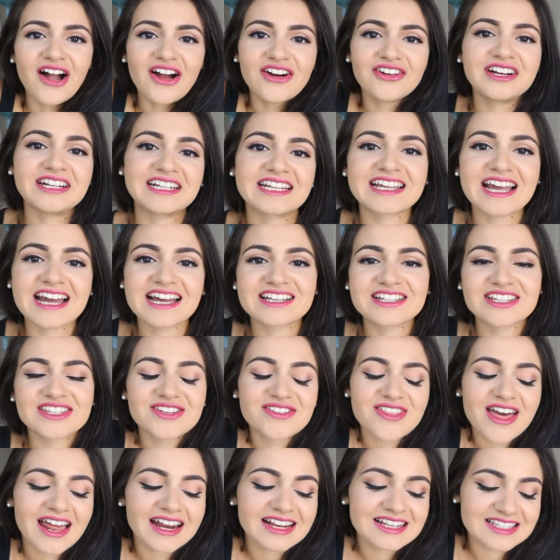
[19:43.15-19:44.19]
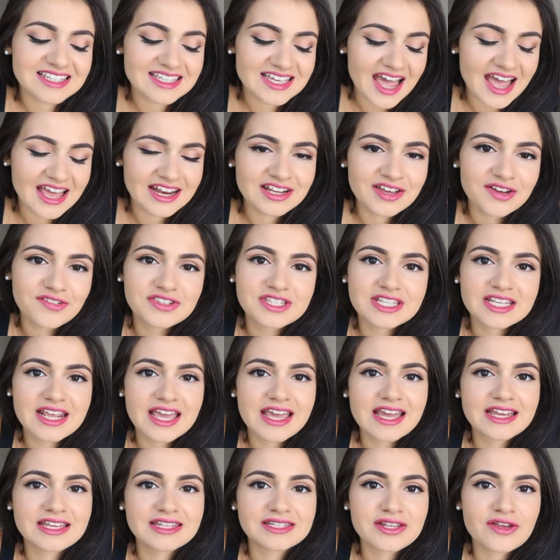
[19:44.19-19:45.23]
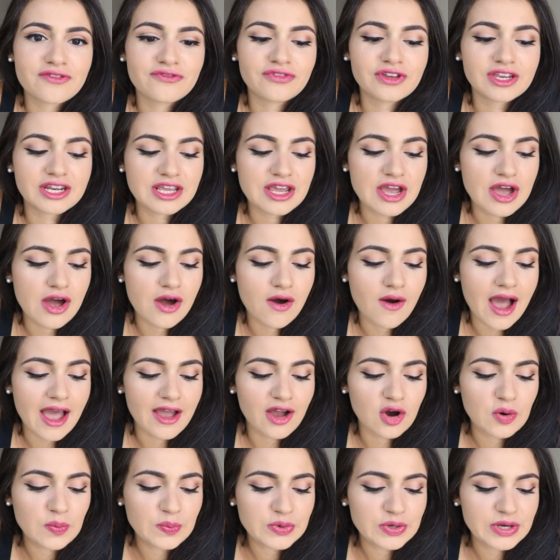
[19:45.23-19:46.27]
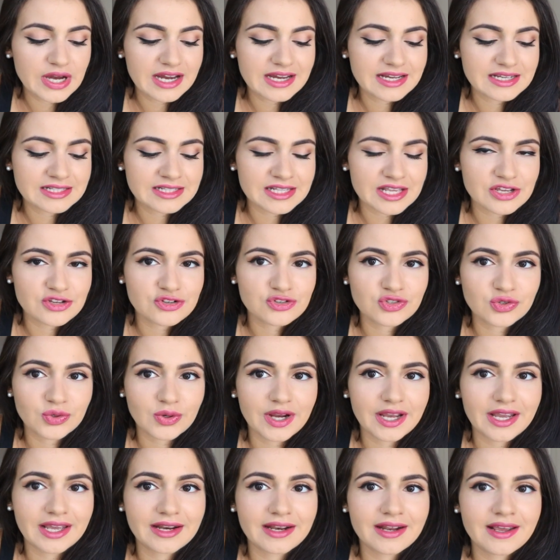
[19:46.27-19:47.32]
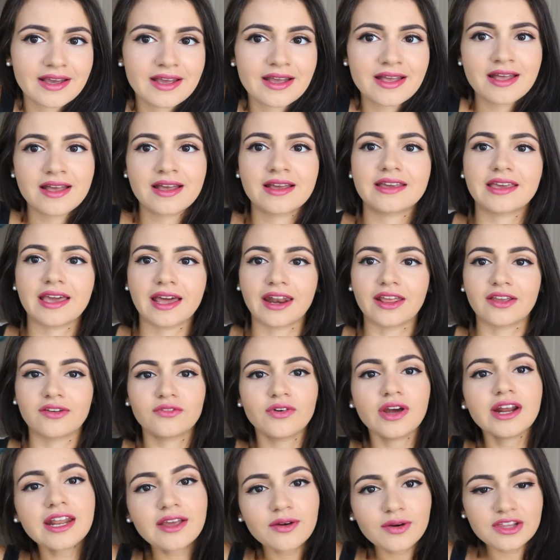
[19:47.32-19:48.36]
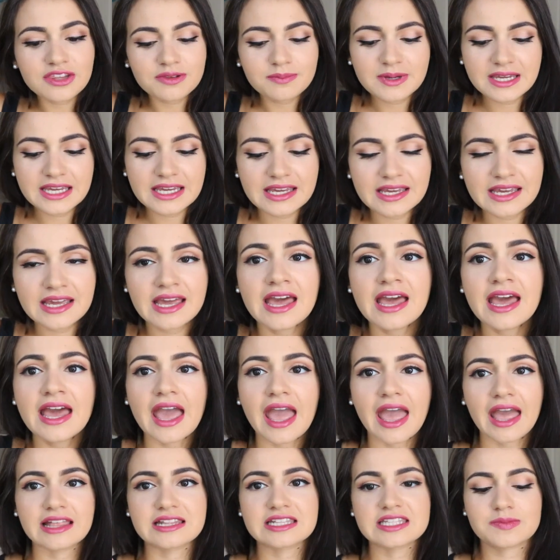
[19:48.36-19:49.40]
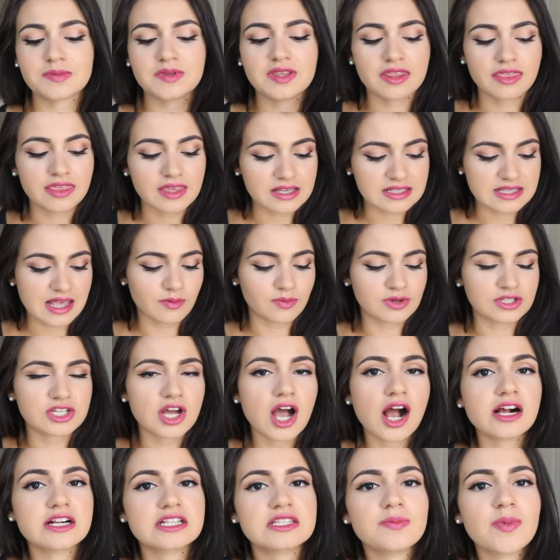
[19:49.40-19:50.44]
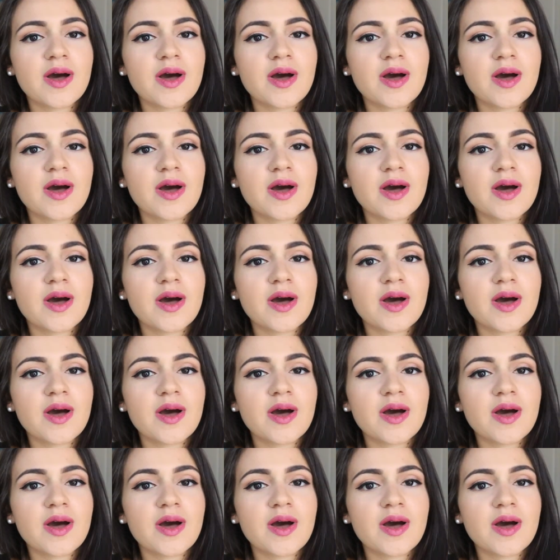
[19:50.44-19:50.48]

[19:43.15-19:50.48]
Alrighty guys, so that is the end of today's video. I hope you guys enjoyed getting ready with me and some of the things that we talked